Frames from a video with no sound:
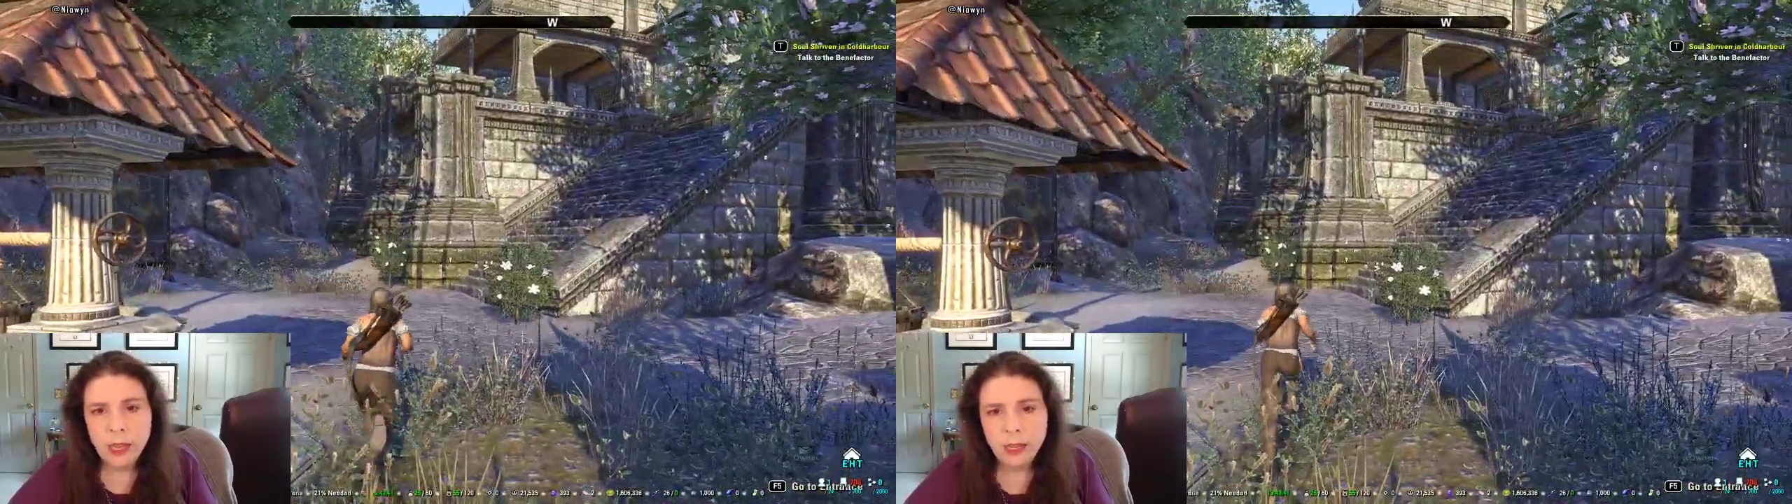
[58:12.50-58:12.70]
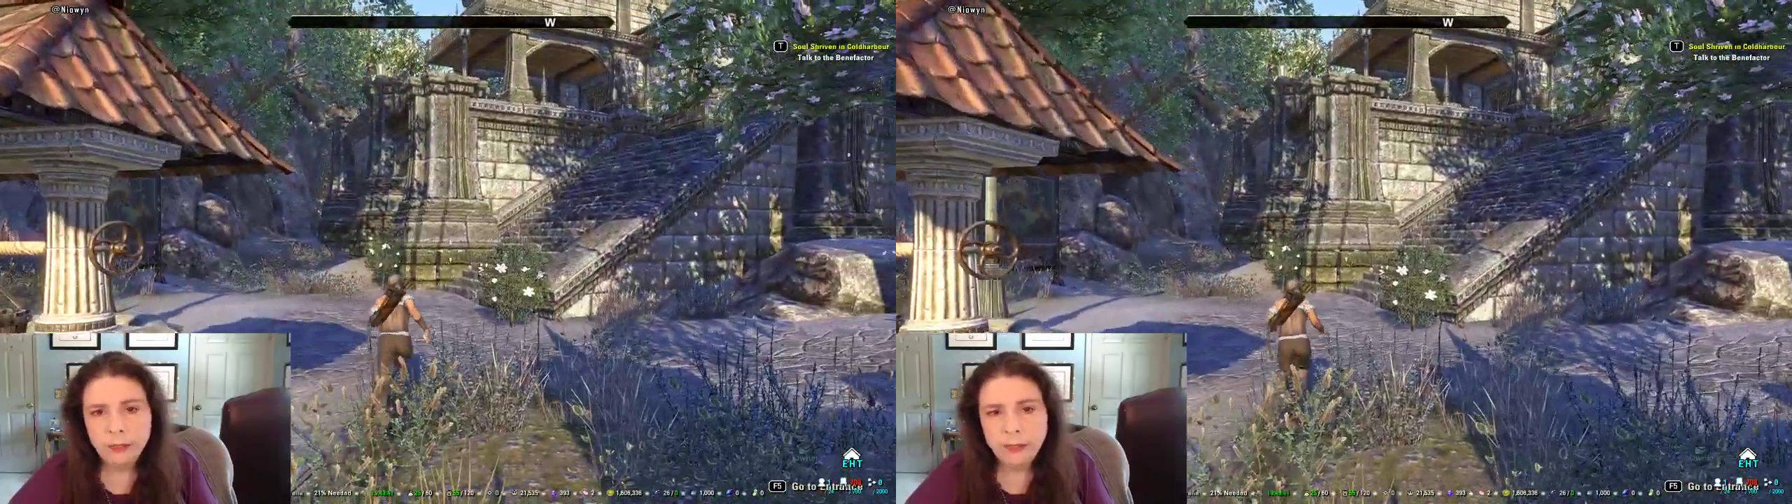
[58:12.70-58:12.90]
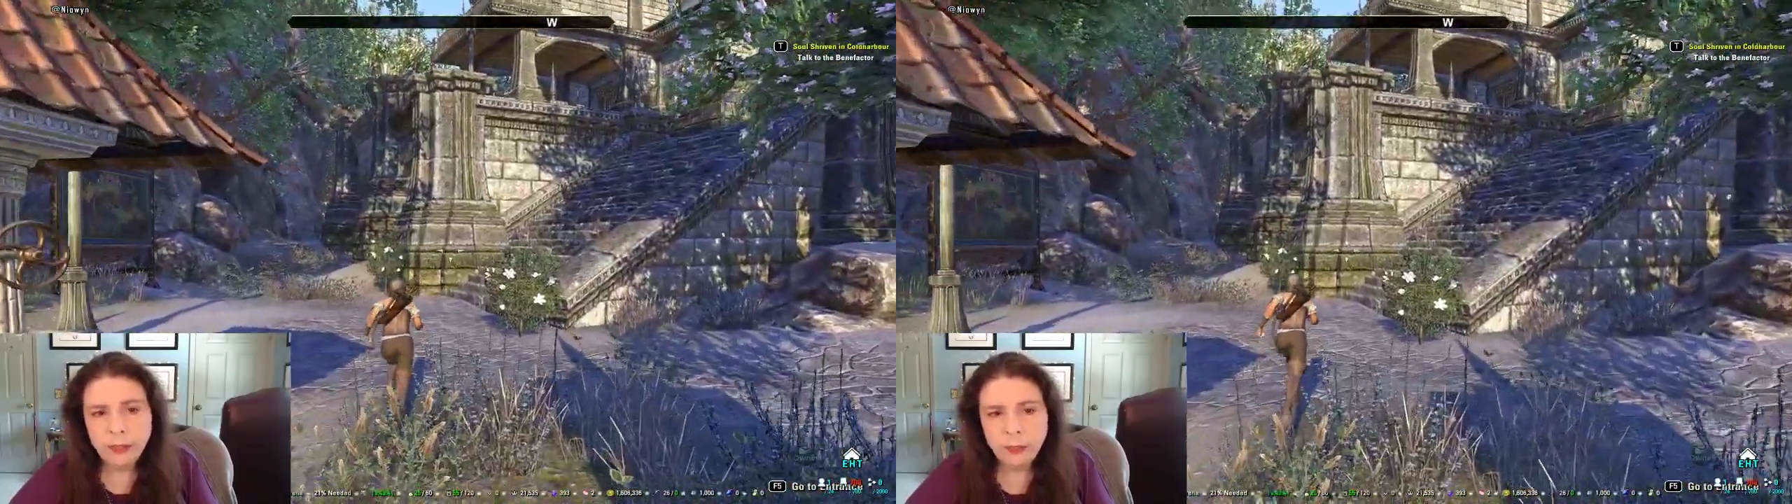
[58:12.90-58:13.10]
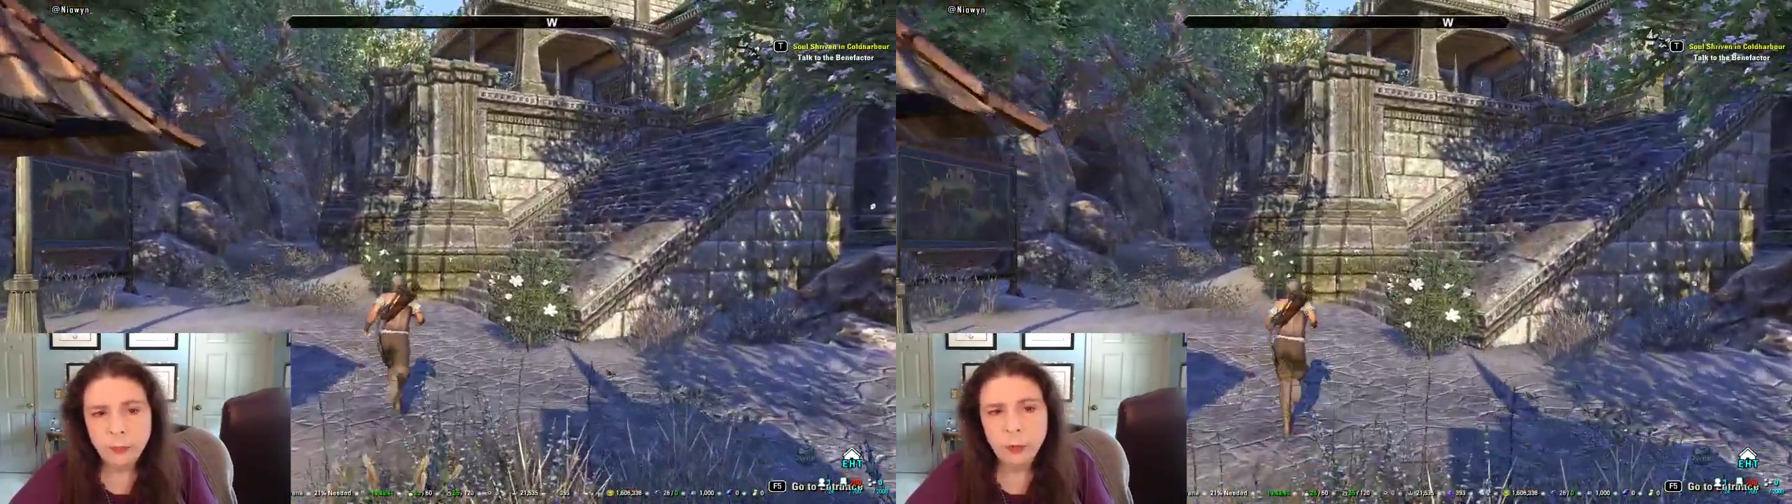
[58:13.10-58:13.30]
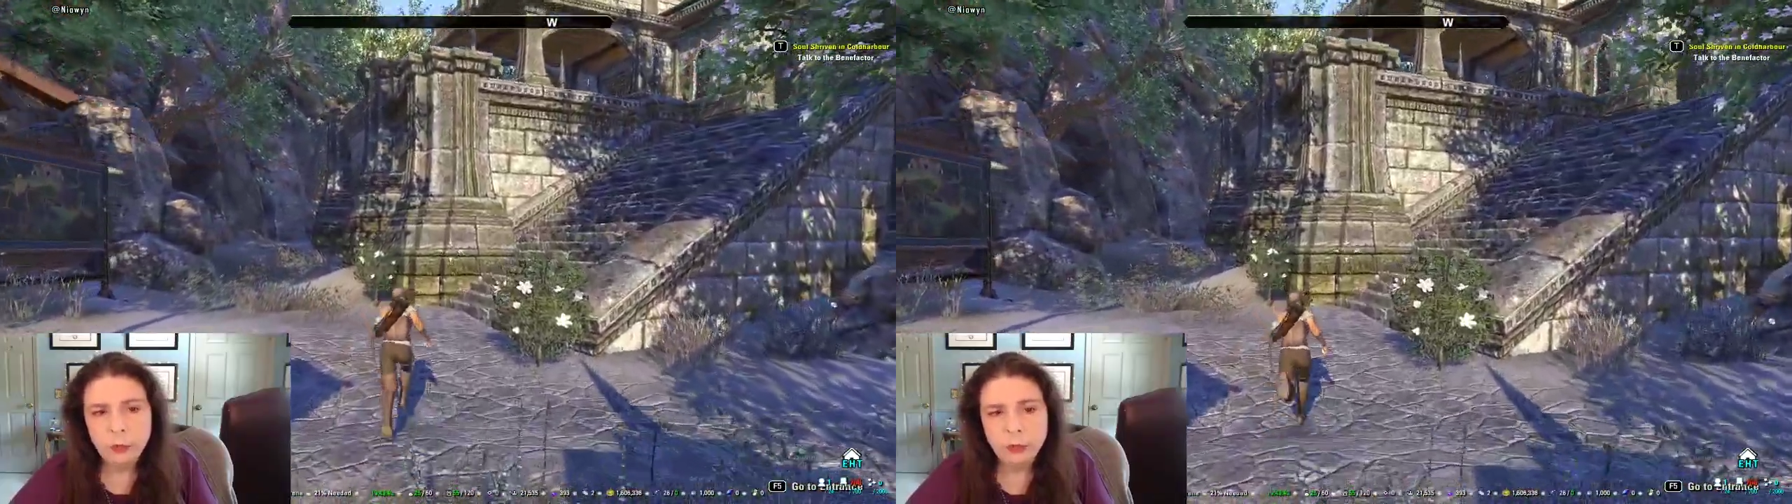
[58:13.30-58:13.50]
I think
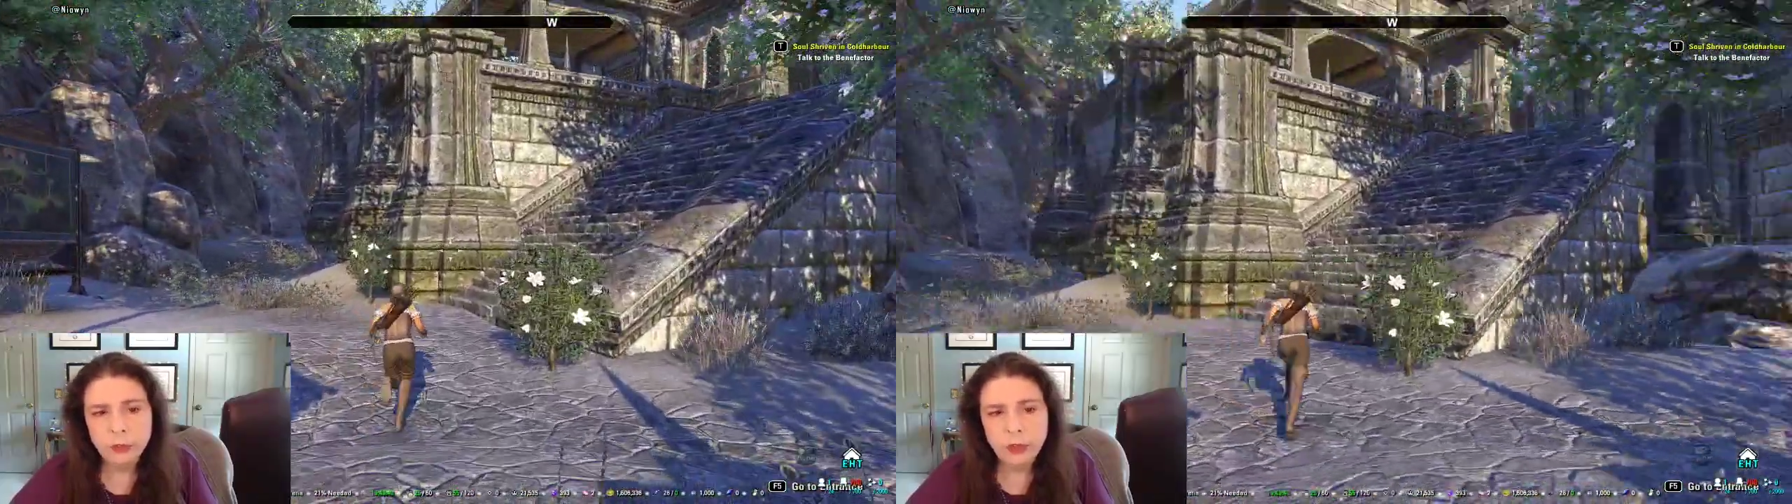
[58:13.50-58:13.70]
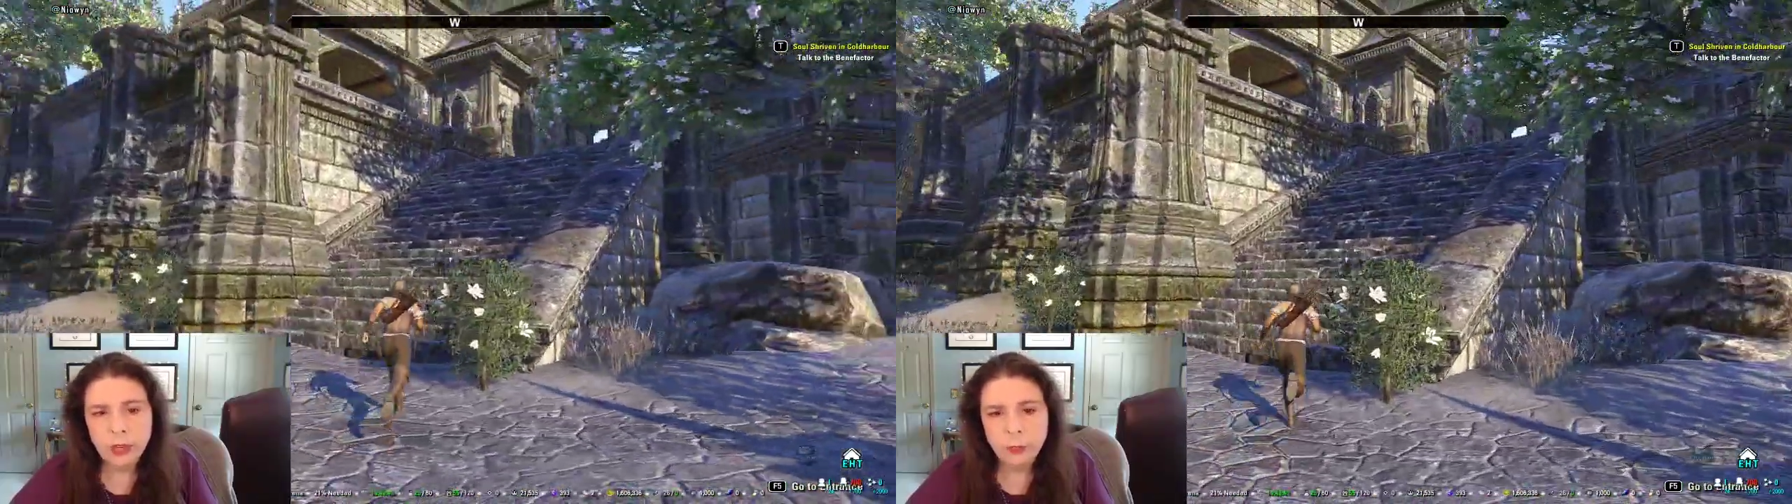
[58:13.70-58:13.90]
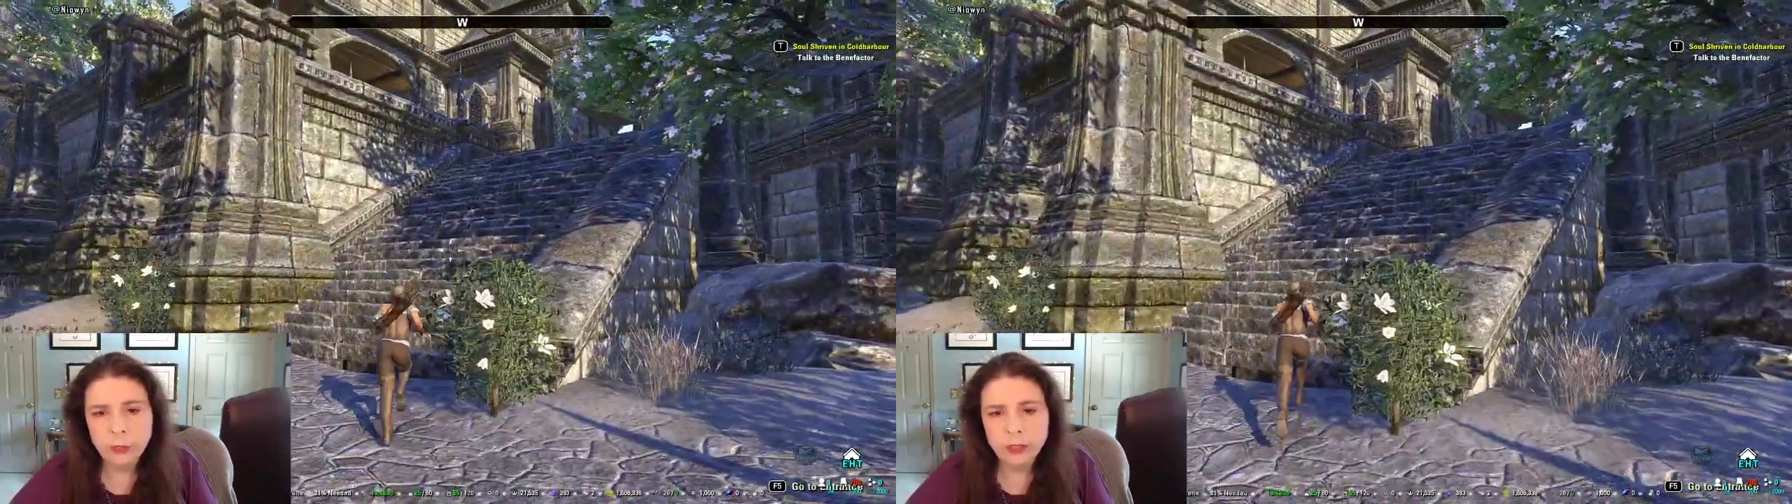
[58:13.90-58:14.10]
more Niawyn